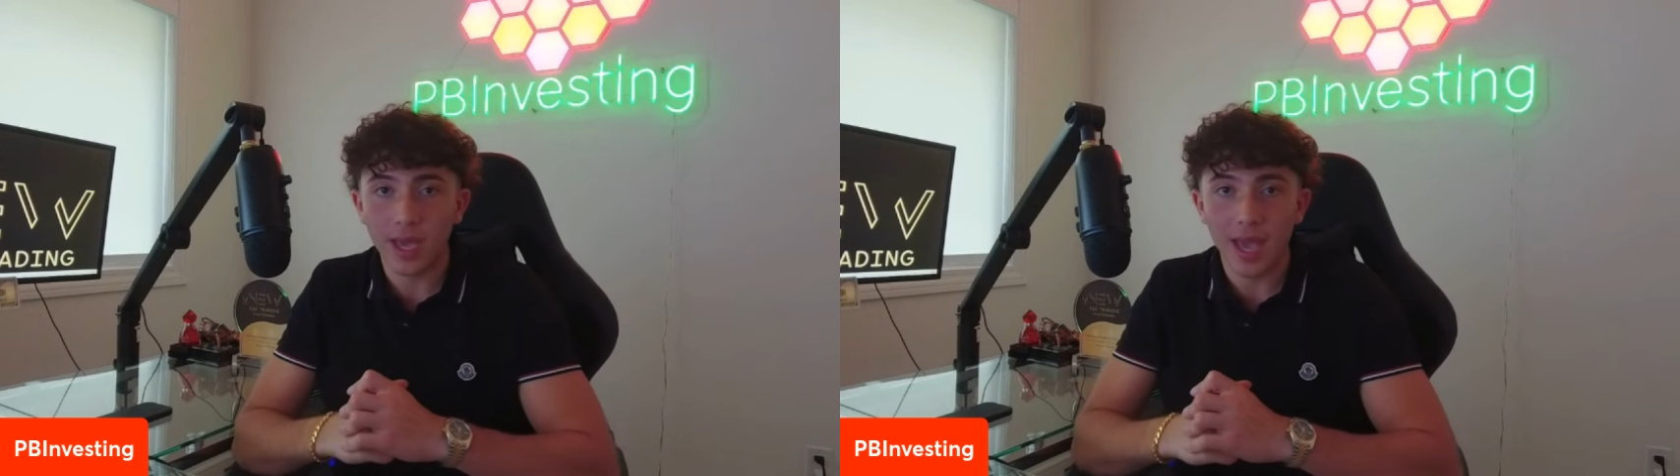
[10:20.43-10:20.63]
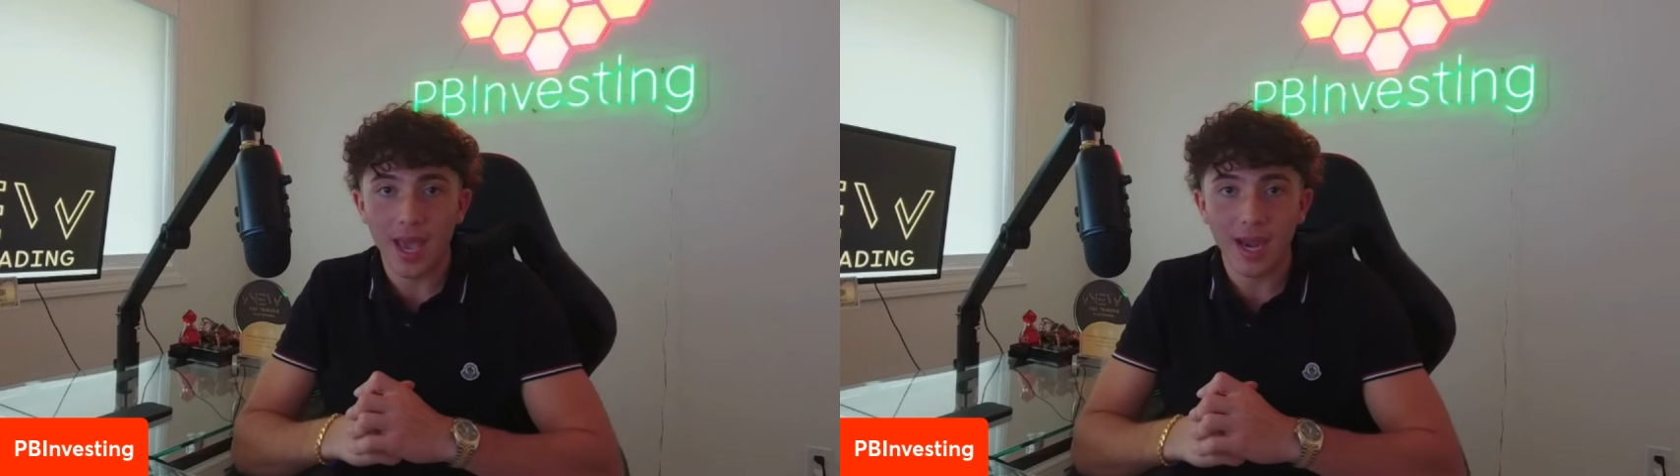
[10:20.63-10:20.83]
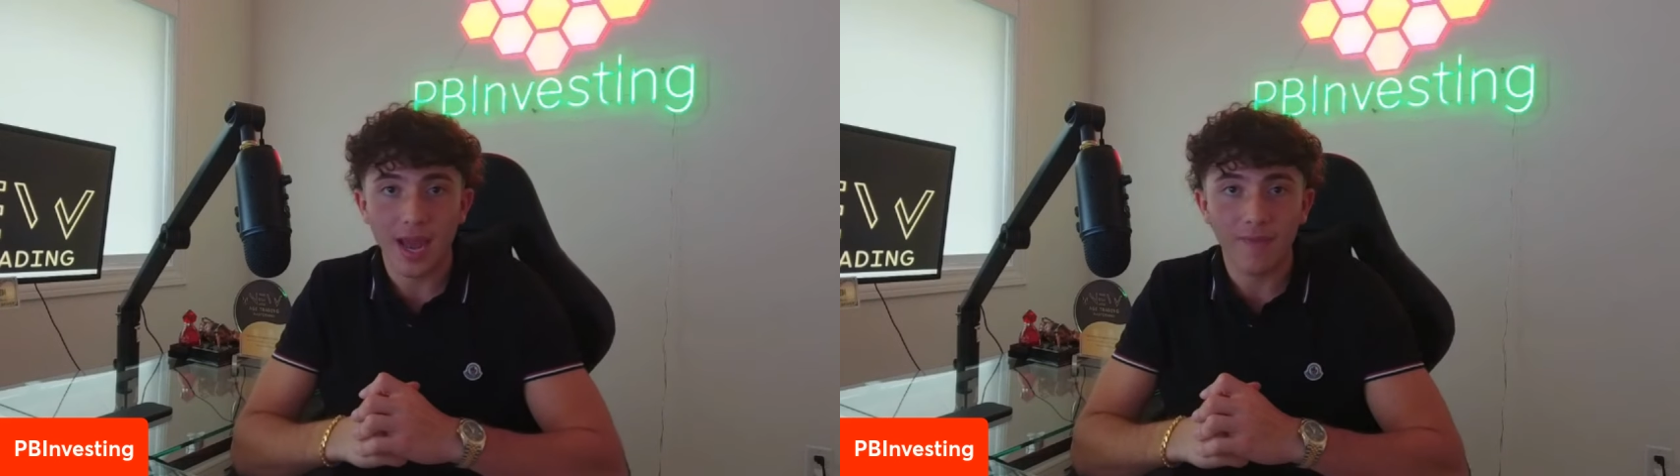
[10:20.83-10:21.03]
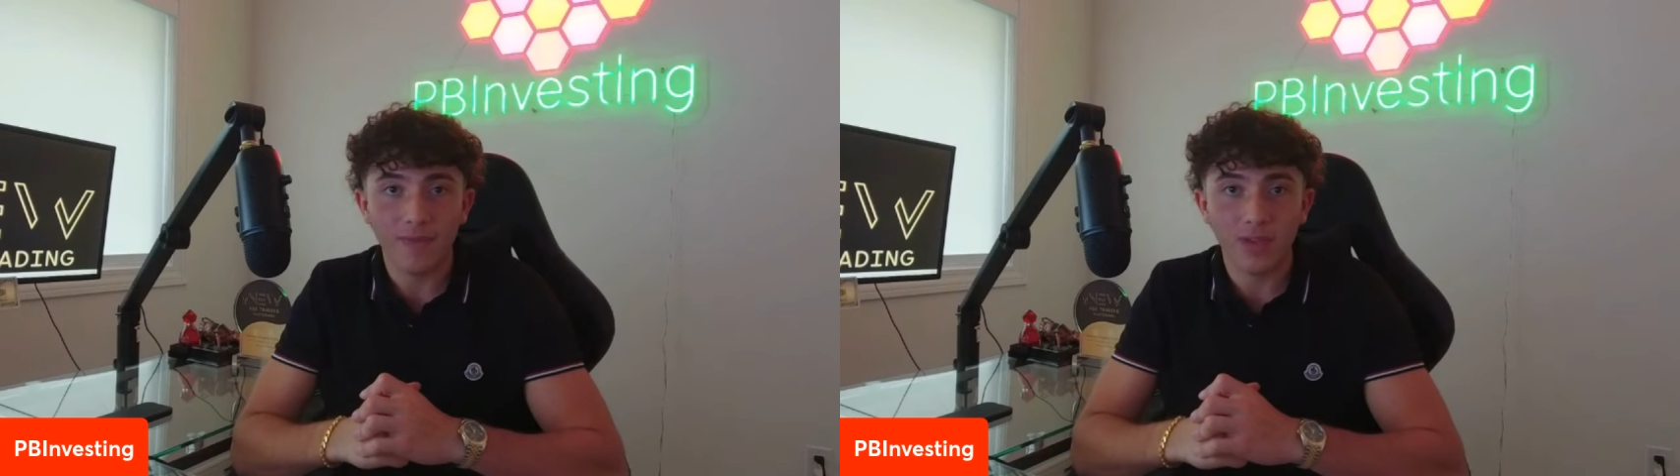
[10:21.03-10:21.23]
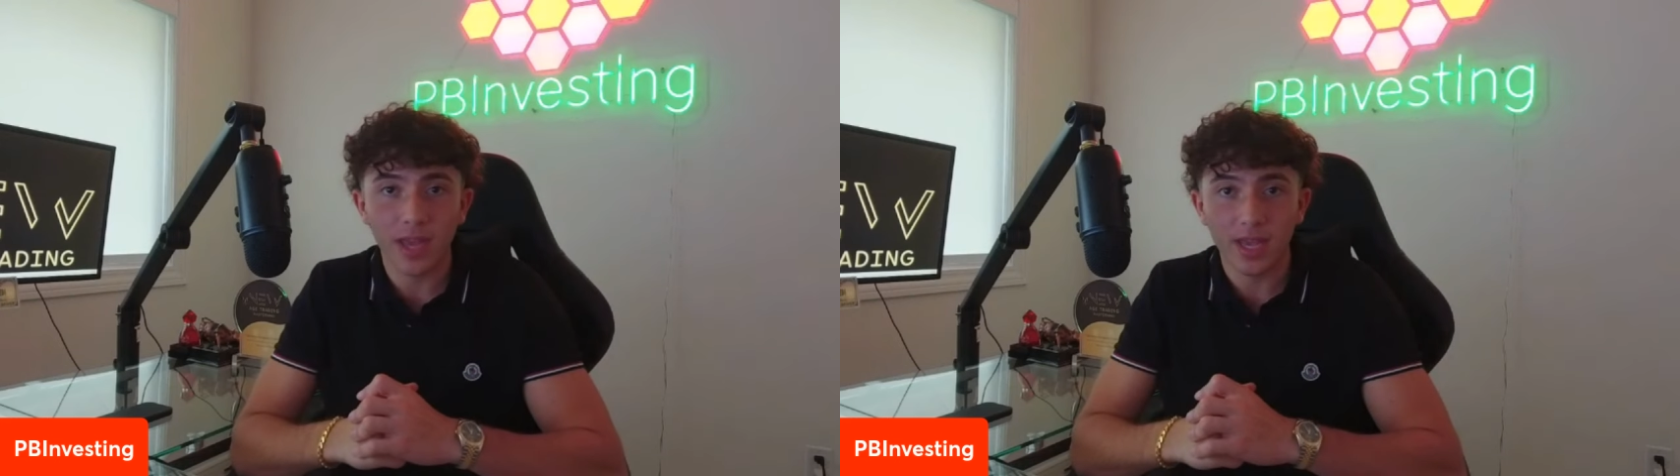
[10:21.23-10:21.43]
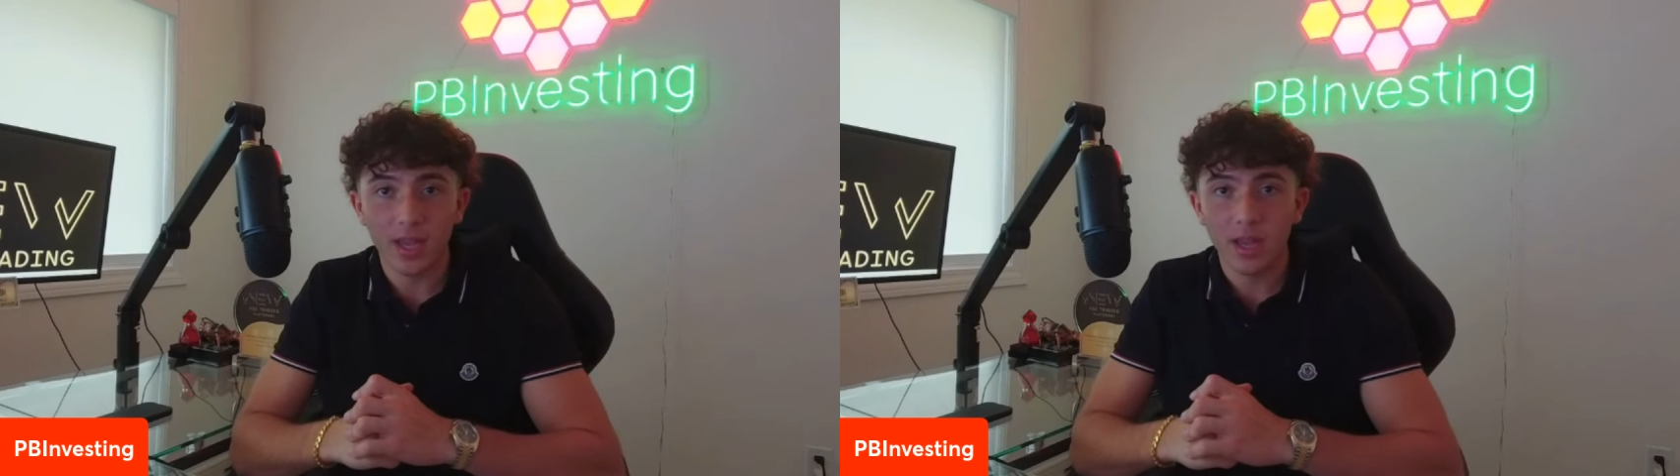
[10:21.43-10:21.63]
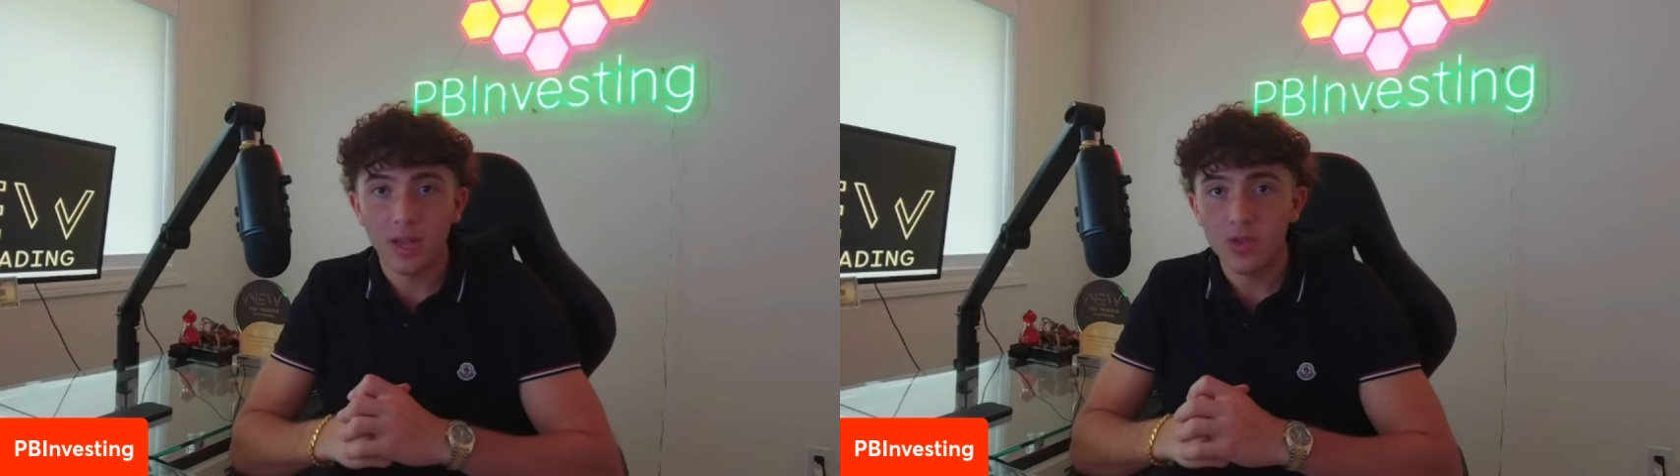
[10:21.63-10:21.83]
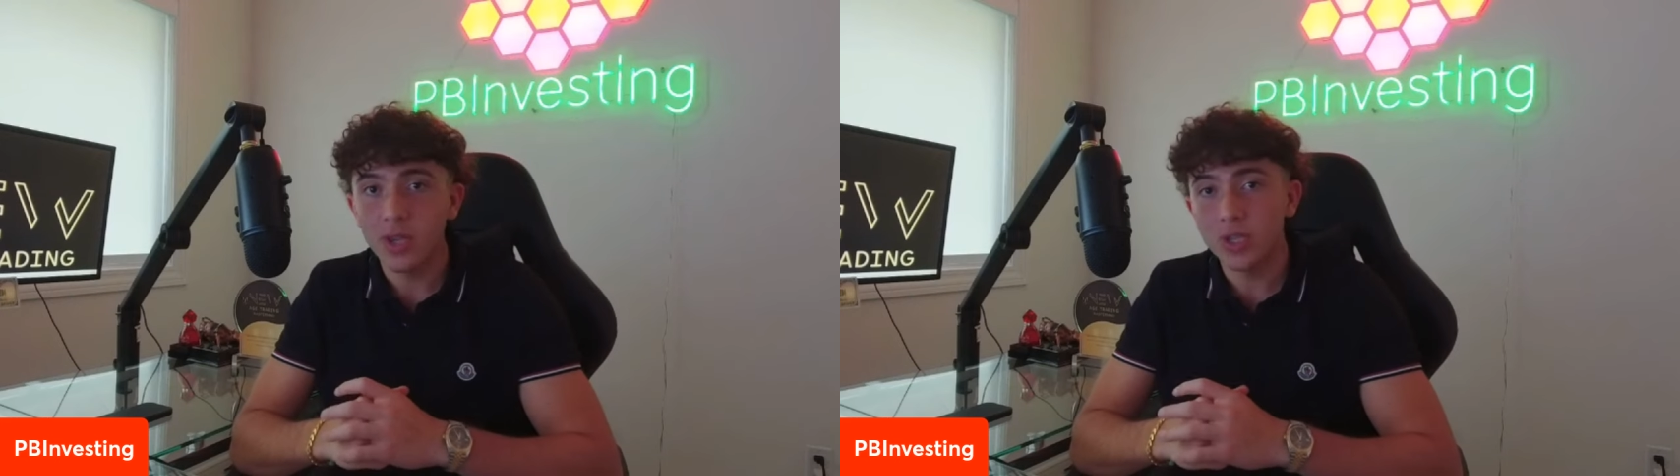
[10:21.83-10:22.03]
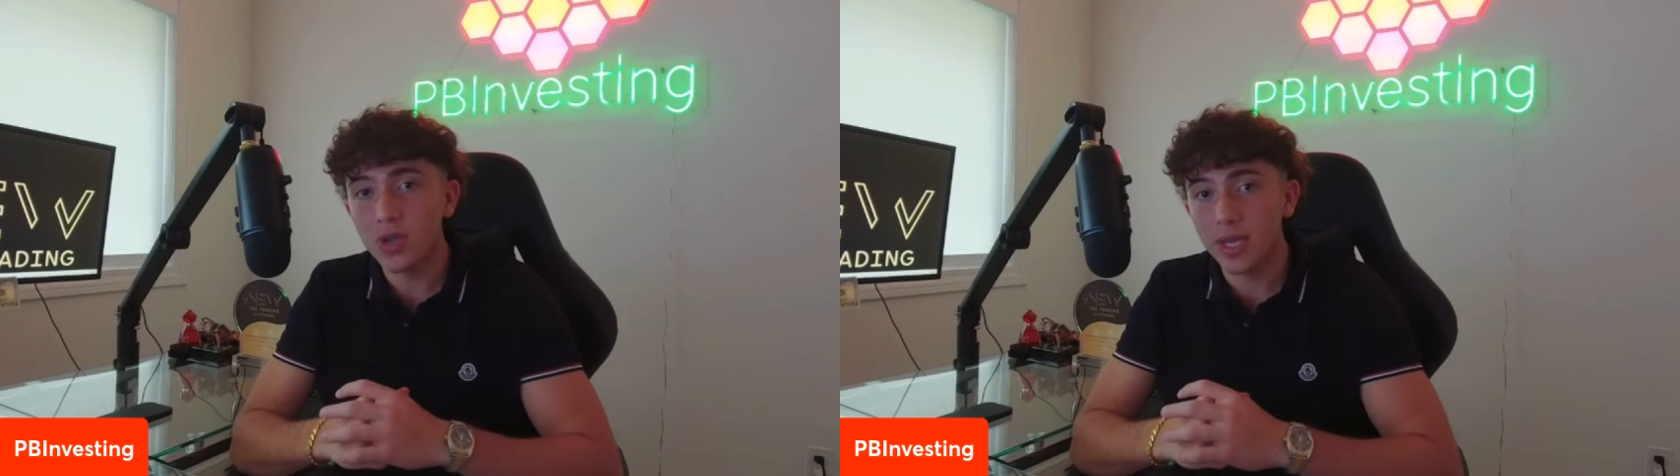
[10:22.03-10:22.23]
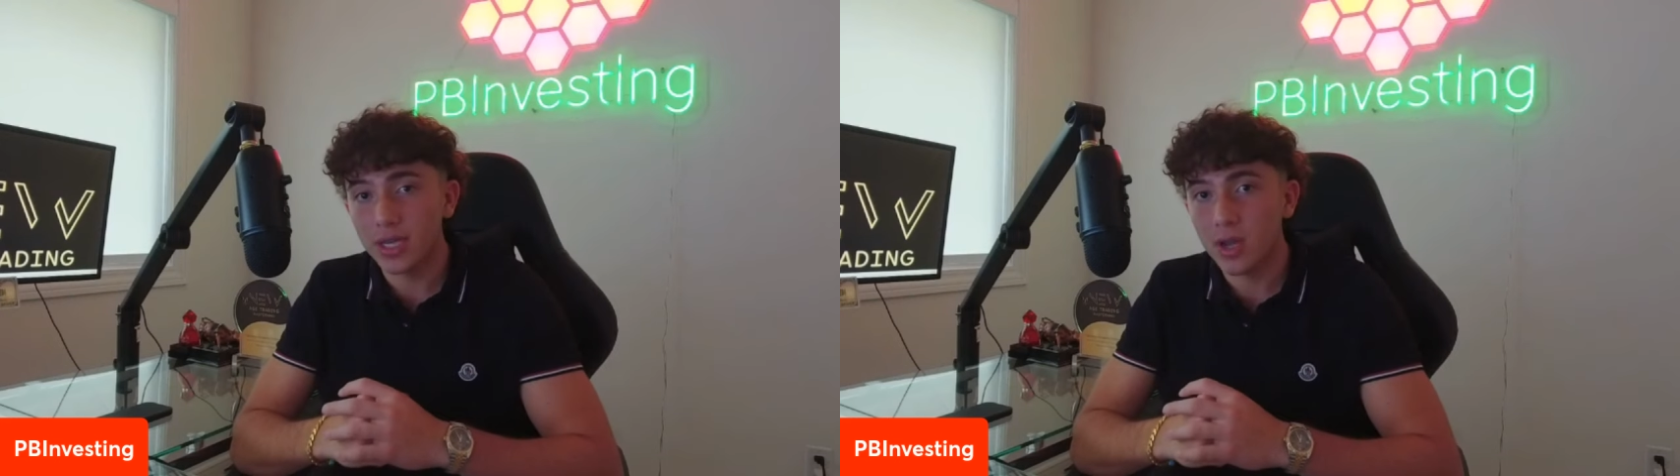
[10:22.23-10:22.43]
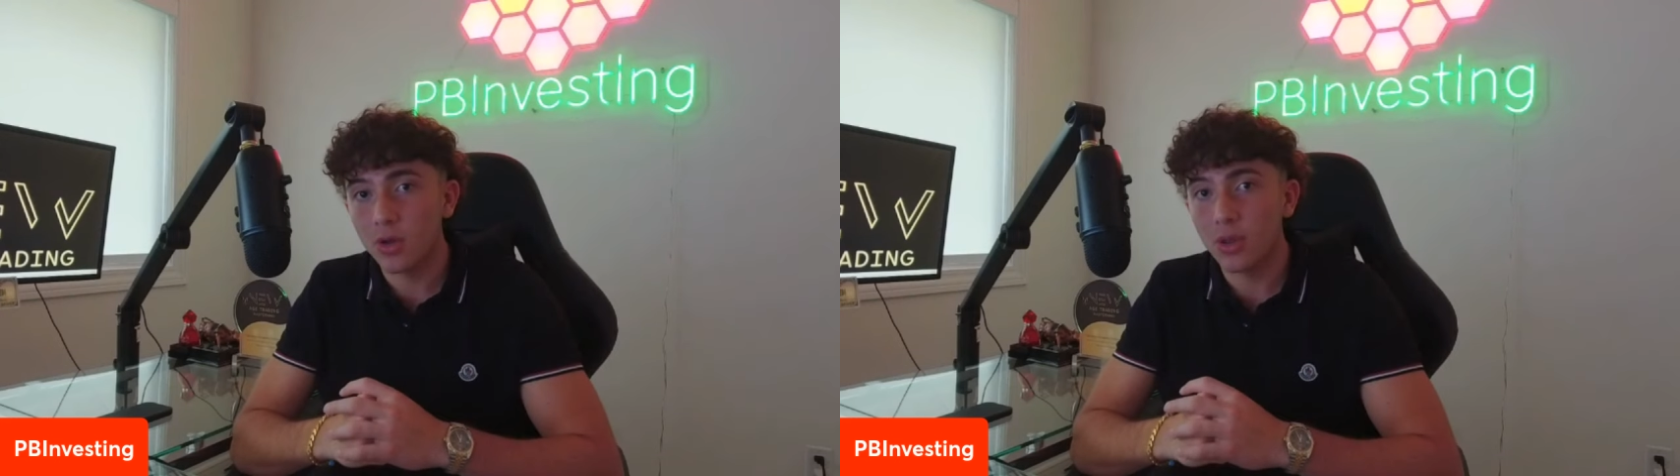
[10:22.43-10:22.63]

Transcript: And I feel like, you guys, just so you guys know,